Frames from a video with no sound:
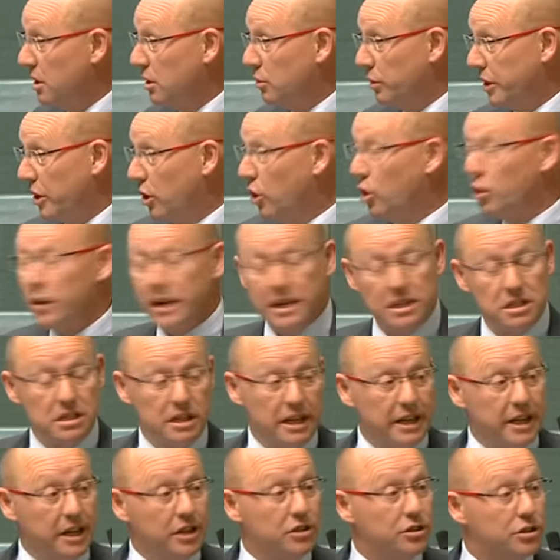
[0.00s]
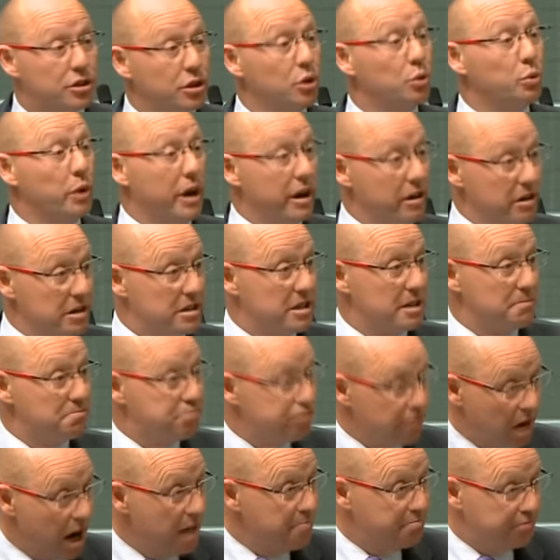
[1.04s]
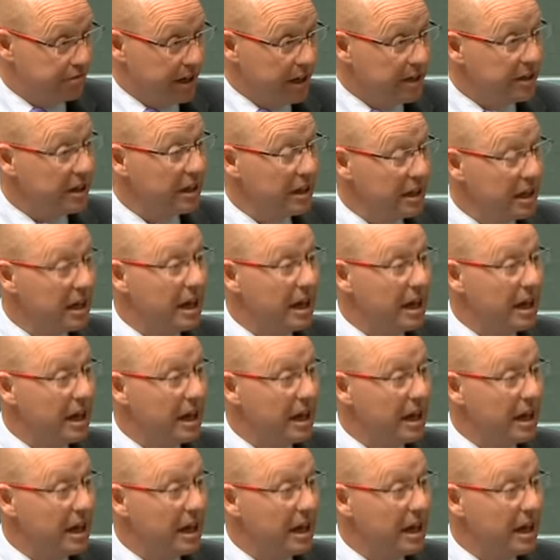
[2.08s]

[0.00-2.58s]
we always need to, where it's appropriate,